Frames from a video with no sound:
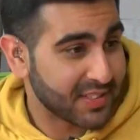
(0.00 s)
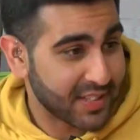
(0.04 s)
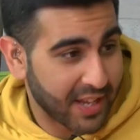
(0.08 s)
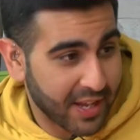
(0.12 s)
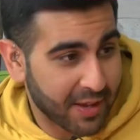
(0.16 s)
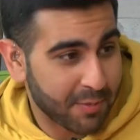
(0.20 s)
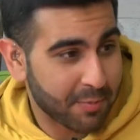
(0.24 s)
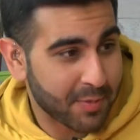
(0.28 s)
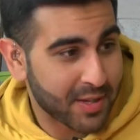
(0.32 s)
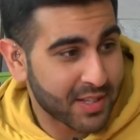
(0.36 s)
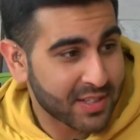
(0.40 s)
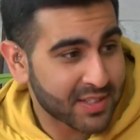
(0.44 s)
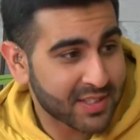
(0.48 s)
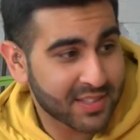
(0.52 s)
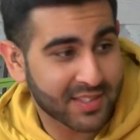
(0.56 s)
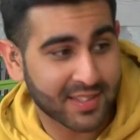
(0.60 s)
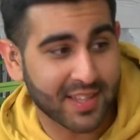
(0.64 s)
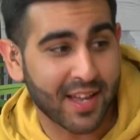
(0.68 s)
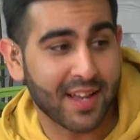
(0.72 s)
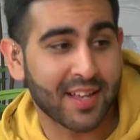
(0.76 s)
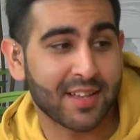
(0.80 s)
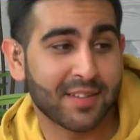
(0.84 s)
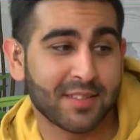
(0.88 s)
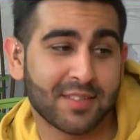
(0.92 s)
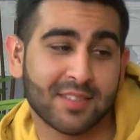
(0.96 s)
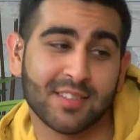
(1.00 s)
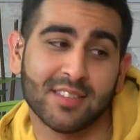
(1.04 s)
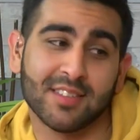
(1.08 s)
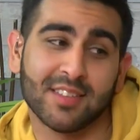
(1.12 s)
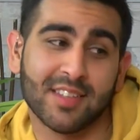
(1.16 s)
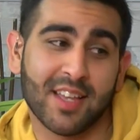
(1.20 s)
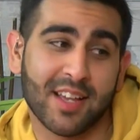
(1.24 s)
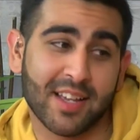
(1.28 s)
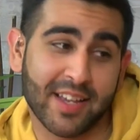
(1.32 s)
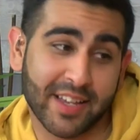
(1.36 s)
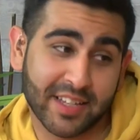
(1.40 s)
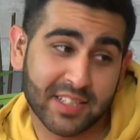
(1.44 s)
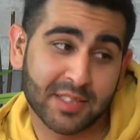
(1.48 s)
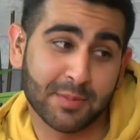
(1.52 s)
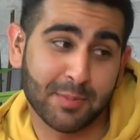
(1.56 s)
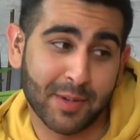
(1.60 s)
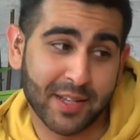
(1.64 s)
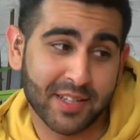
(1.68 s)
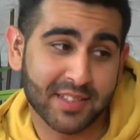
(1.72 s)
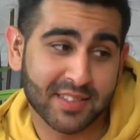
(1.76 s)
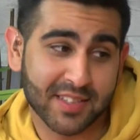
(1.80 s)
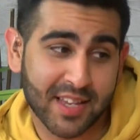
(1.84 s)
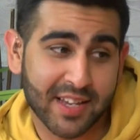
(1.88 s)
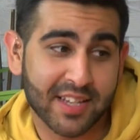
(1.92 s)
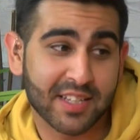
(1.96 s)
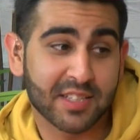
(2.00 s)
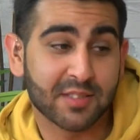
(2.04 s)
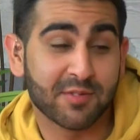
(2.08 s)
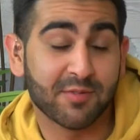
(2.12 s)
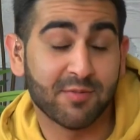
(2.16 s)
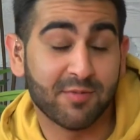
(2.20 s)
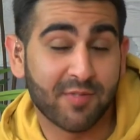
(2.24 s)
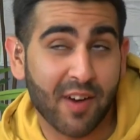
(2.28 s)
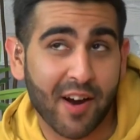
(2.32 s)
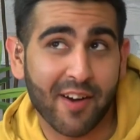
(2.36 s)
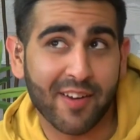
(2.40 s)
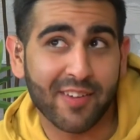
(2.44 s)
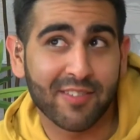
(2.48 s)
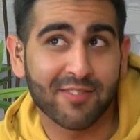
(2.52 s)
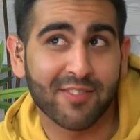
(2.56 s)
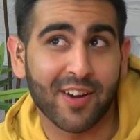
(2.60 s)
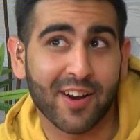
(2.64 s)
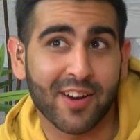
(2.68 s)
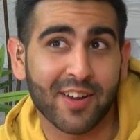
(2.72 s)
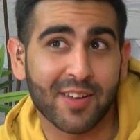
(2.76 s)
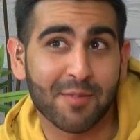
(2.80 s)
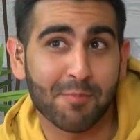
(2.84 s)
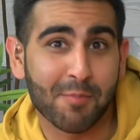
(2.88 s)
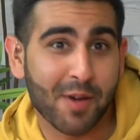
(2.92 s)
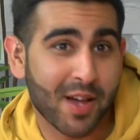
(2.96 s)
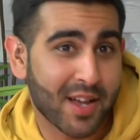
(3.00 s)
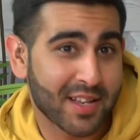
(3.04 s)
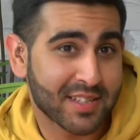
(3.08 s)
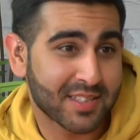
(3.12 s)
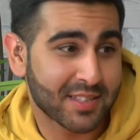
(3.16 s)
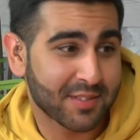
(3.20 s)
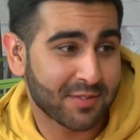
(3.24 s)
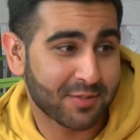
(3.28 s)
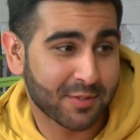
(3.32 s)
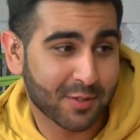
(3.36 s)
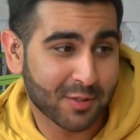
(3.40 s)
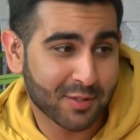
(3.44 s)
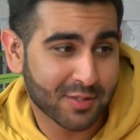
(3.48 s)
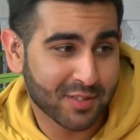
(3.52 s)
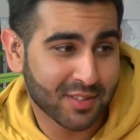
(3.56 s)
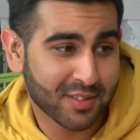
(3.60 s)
name is that explains that He's very, very merciful?